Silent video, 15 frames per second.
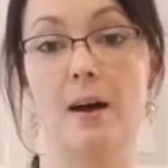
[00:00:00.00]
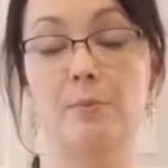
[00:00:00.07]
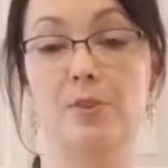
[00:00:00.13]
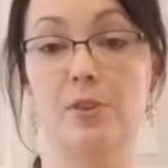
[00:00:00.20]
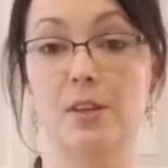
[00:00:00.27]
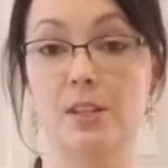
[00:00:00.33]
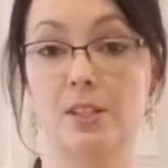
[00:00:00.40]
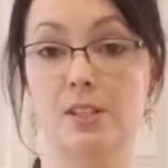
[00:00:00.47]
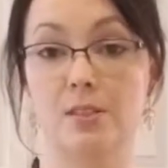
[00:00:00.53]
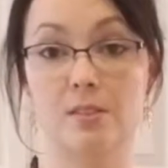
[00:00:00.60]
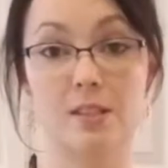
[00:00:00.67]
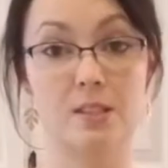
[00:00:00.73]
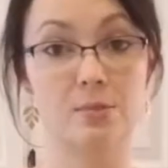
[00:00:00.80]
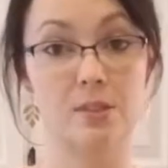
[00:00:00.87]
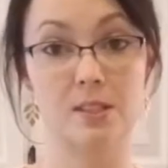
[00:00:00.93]
You could do
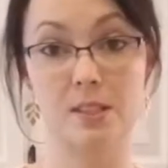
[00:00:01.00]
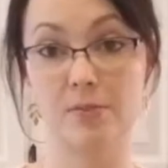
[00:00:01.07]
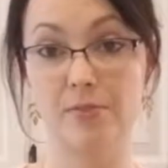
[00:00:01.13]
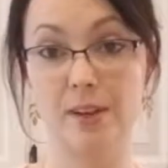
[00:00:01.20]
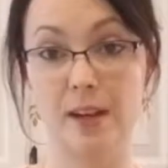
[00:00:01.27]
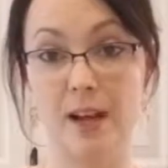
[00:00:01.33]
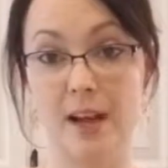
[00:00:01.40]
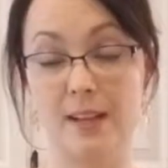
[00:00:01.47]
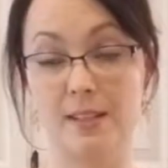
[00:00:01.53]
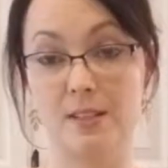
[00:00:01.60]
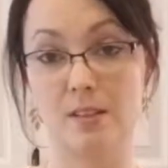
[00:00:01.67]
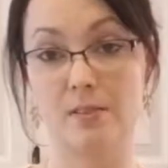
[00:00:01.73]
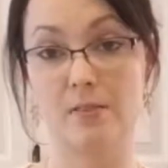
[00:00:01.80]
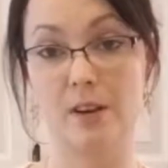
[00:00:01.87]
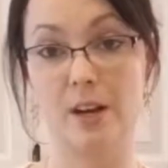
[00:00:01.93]
this with different kinds
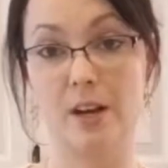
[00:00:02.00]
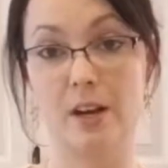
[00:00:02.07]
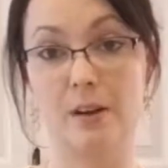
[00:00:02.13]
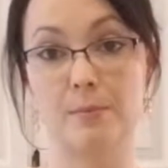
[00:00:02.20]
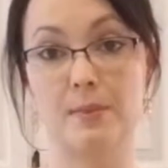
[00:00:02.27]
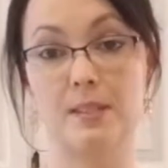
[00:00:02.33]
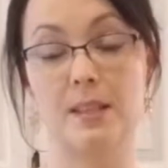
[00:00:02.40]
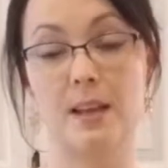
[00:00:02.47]
of herbs